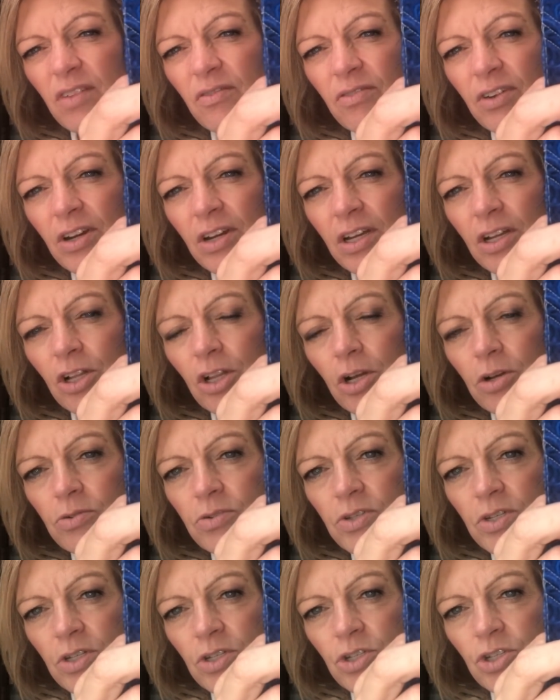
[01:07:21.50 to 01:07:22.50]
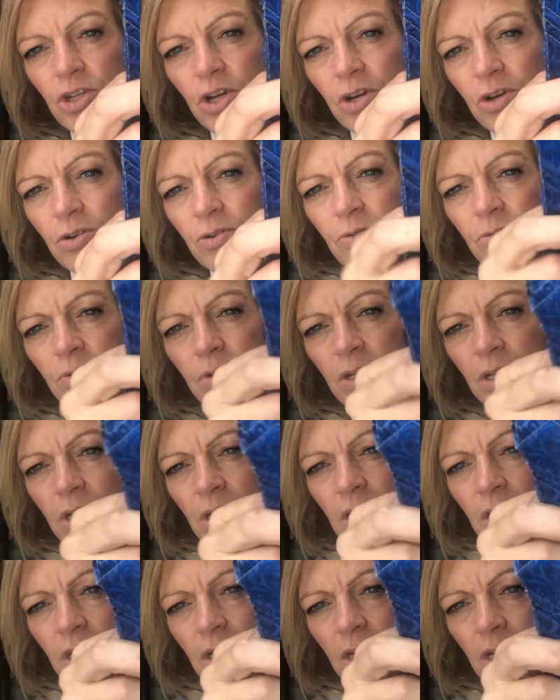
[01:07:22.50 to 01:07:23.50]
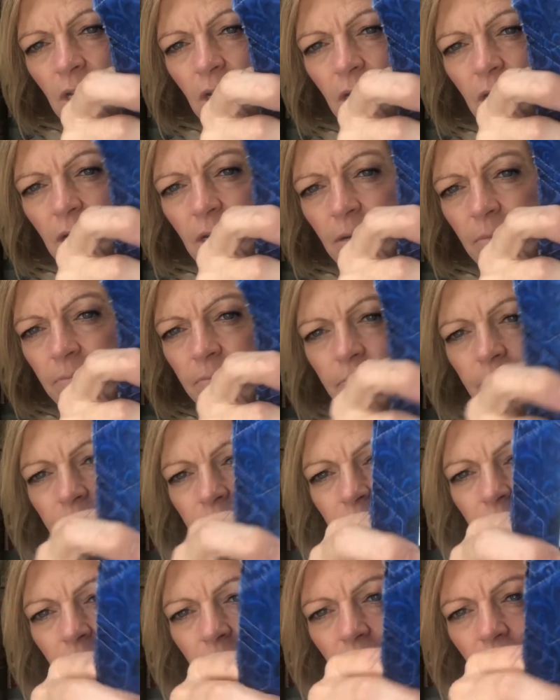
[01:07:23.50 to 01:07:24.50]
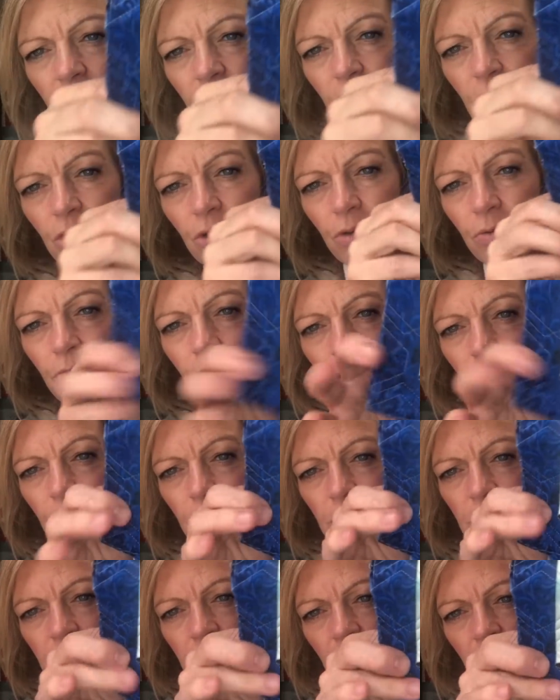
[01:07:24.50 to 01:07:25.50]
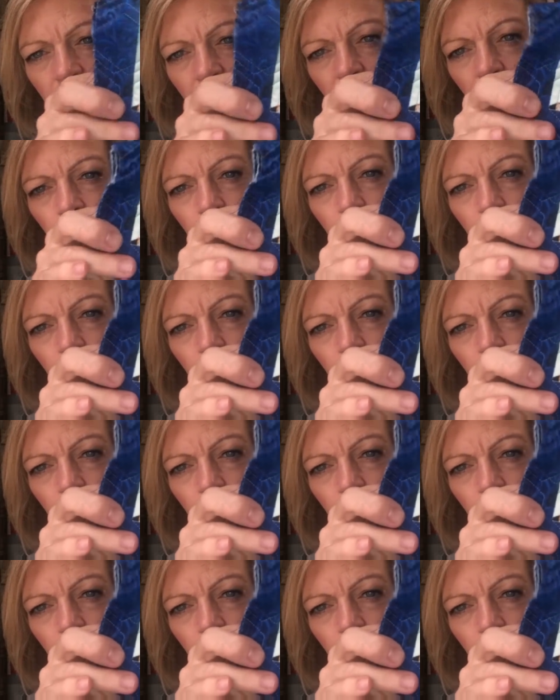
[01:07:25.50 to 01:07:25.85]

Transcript: very close in tone, um, you don't notice any